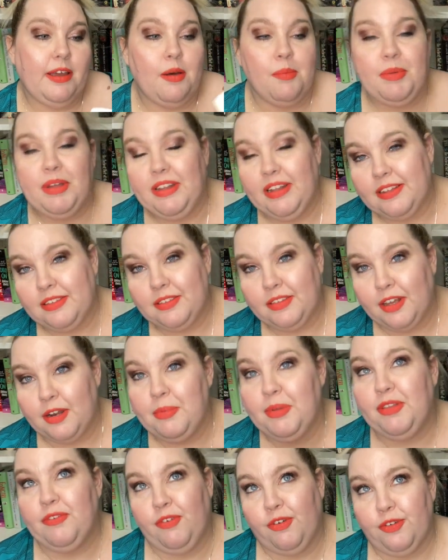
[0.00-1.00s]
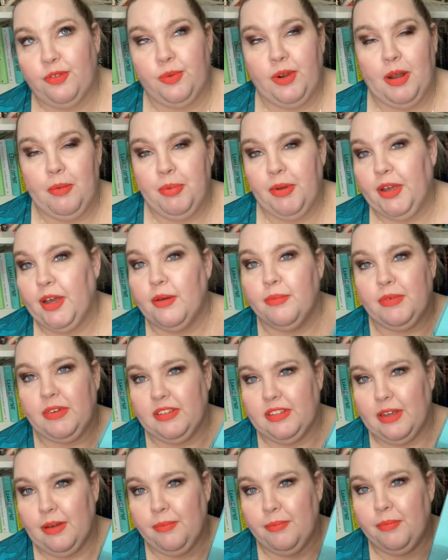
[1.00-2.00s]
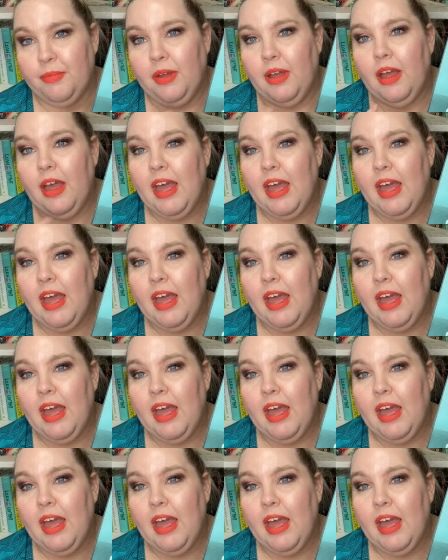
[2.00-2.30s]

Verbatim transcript: I mean, that's going to be the first one I pick up because I'm